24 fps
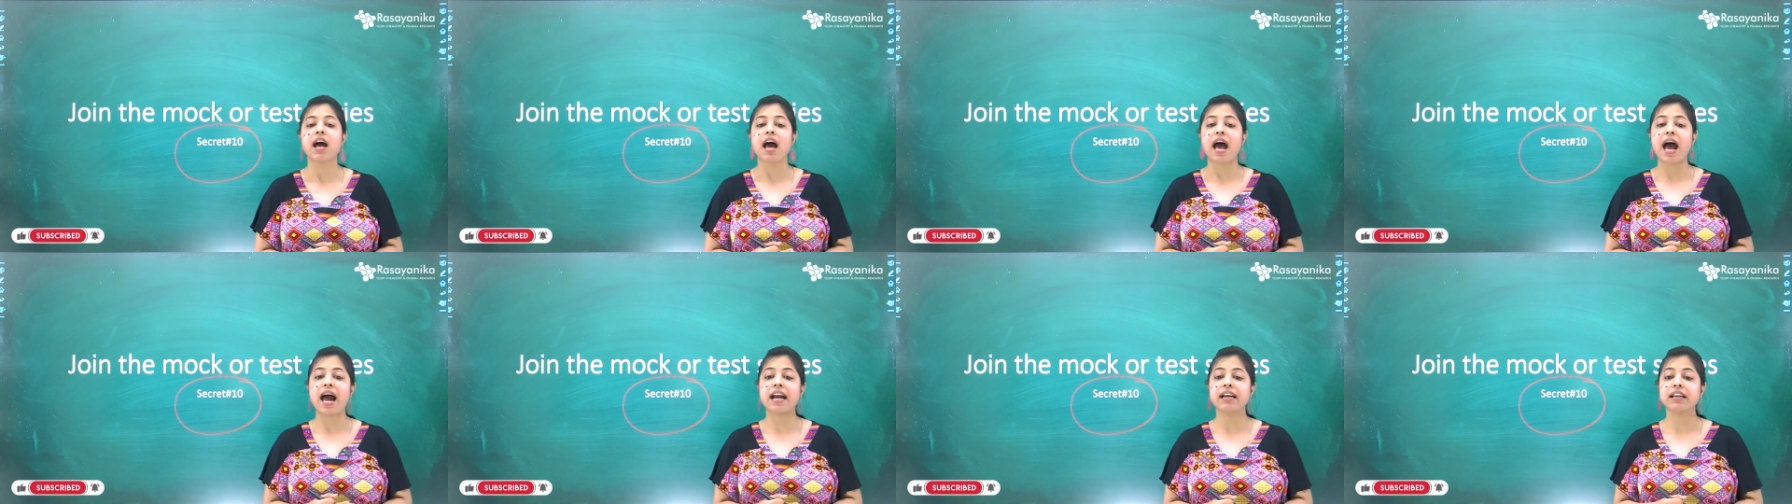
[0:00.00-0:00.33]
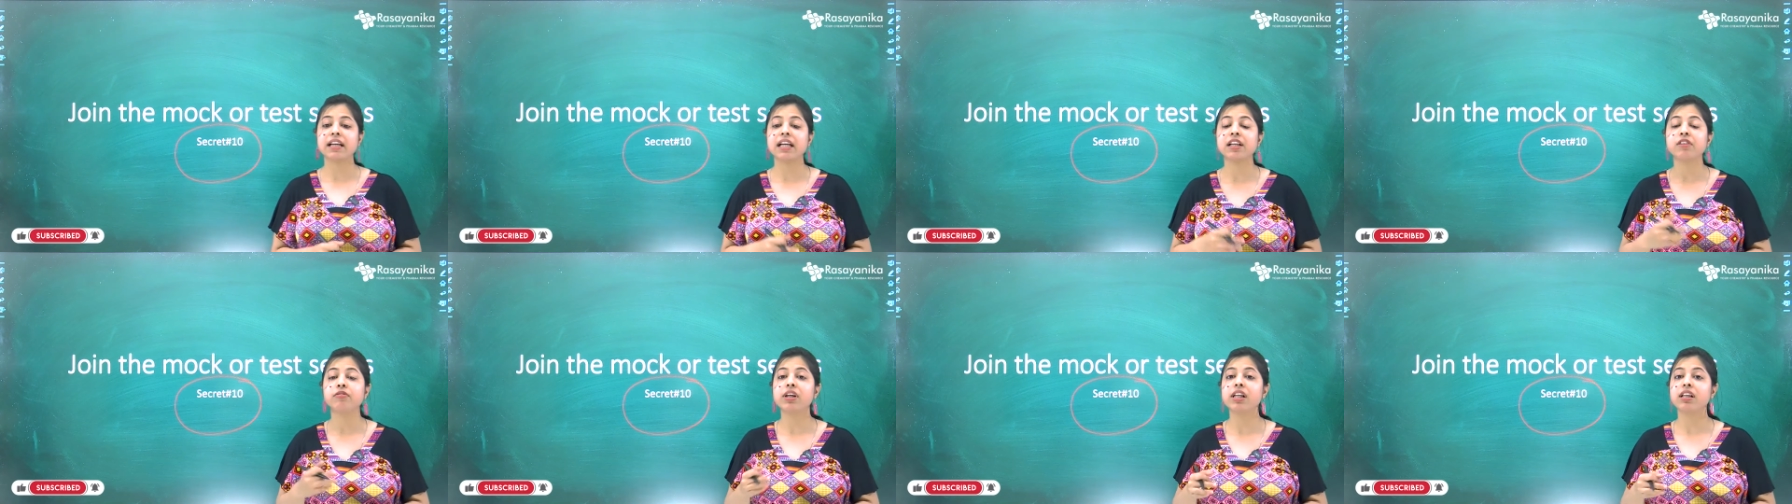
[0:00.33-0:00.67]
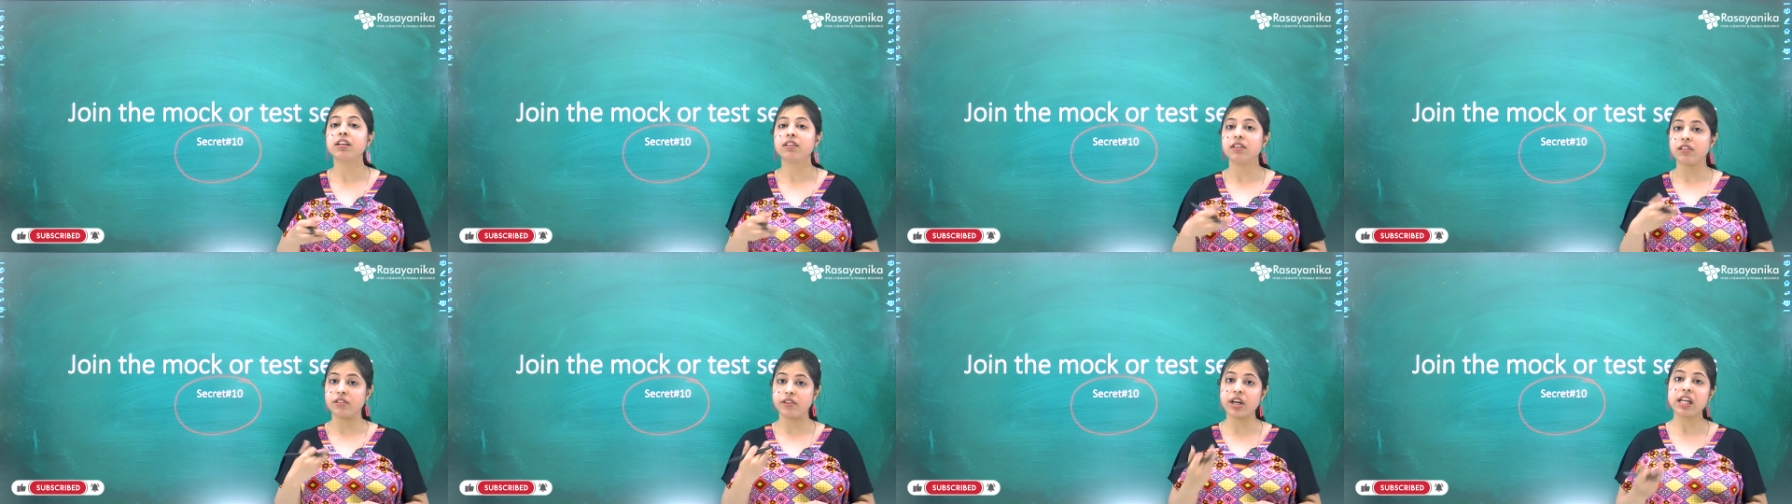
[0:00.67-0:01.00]
and it
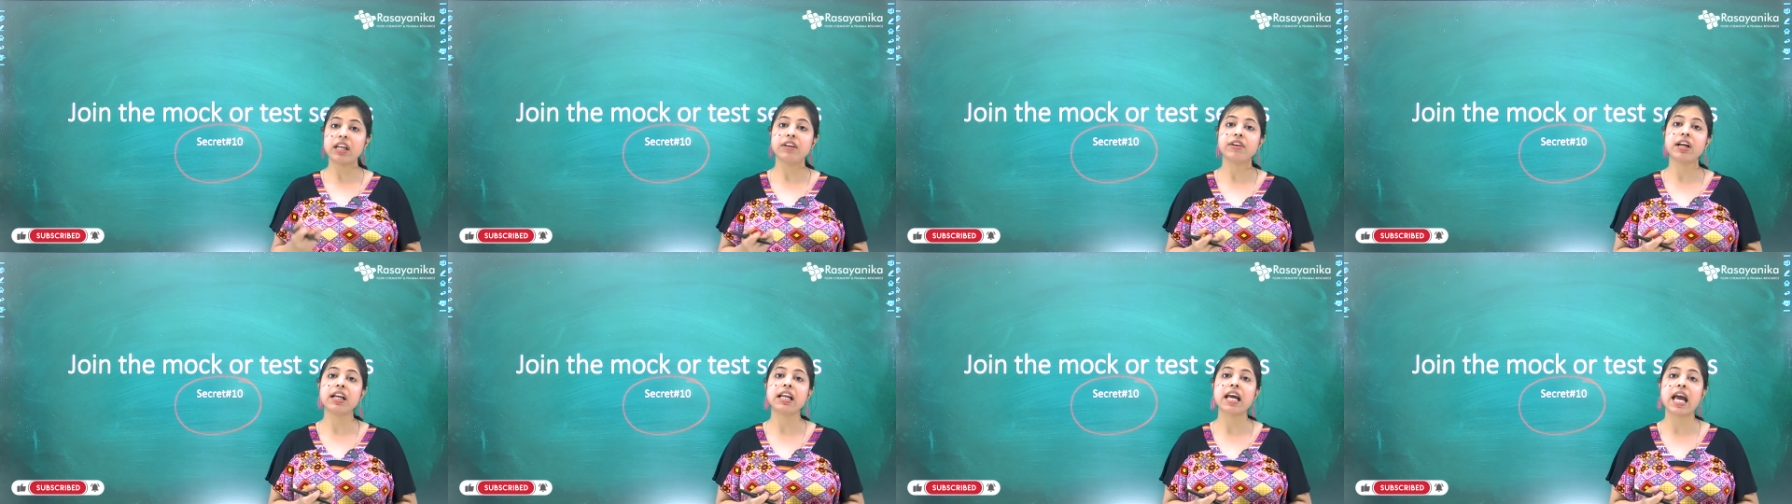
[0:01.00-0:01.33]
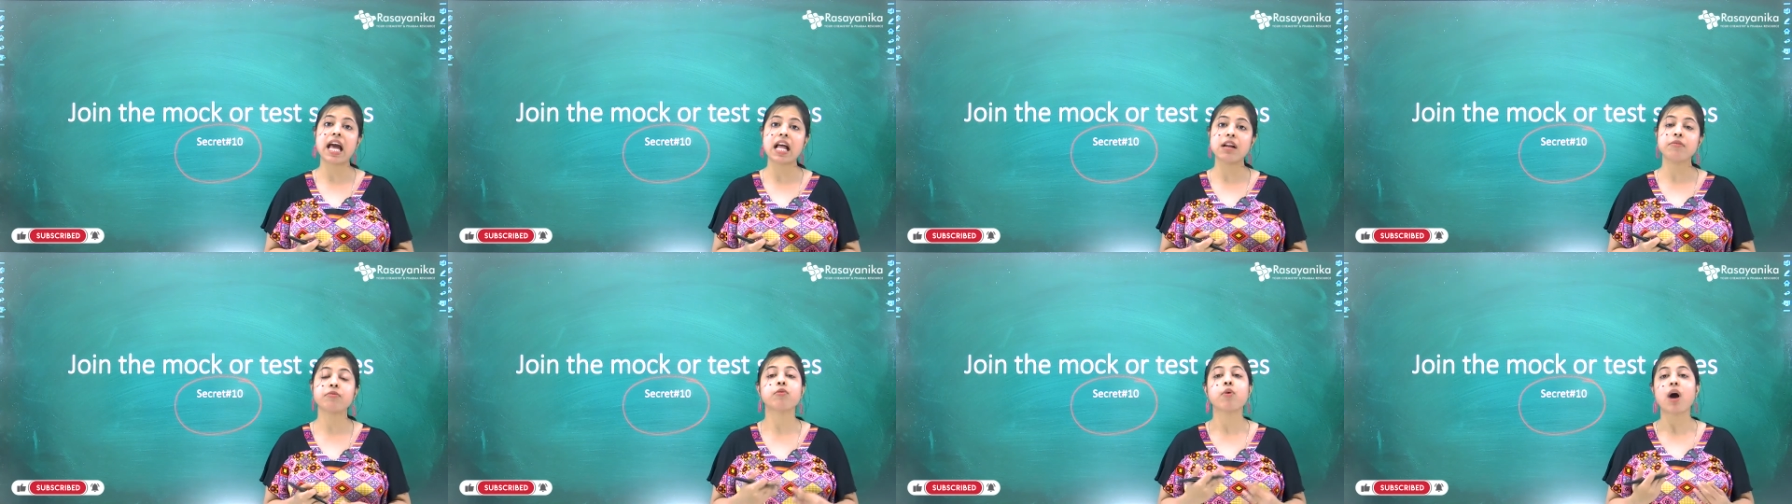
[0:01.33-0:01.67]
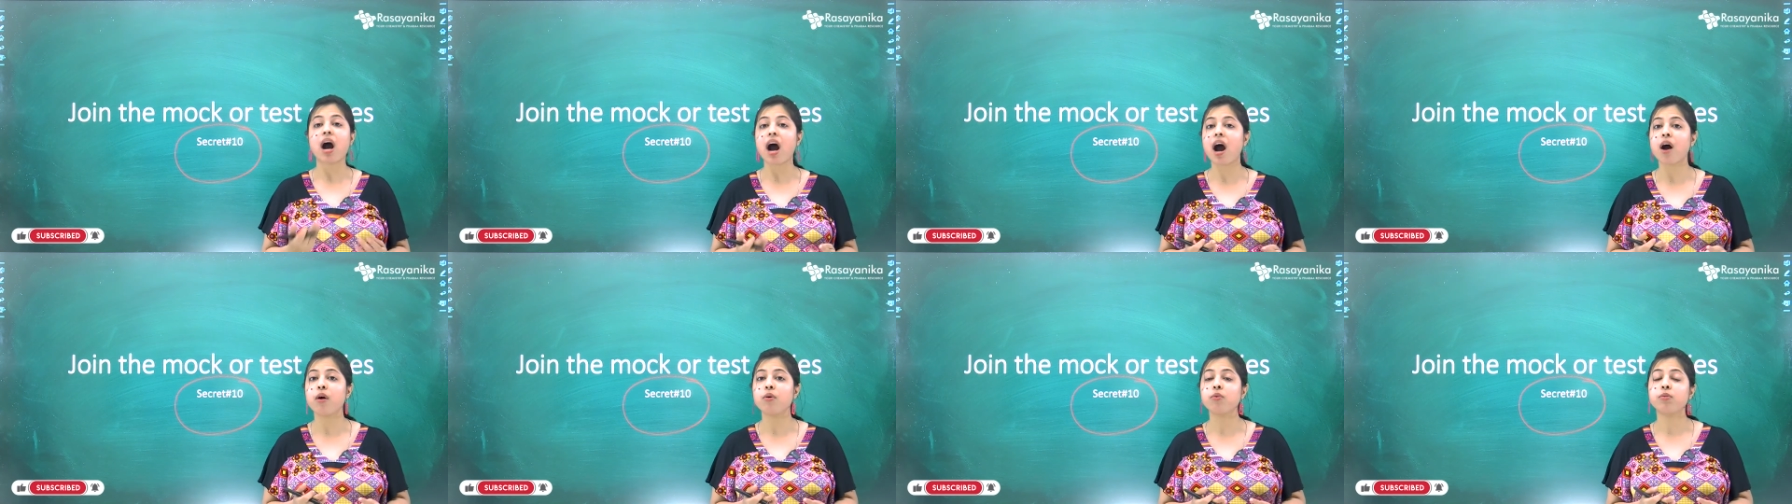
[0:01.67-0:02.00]
will really really help.
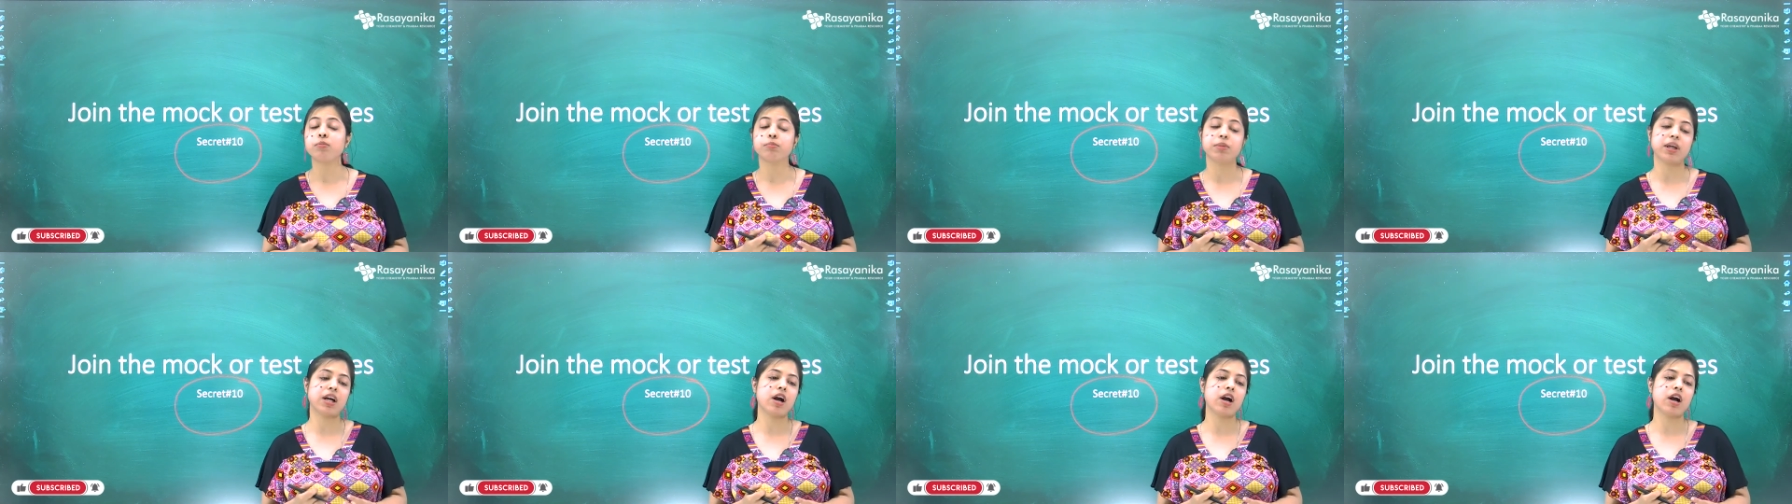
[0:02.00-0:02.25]
How?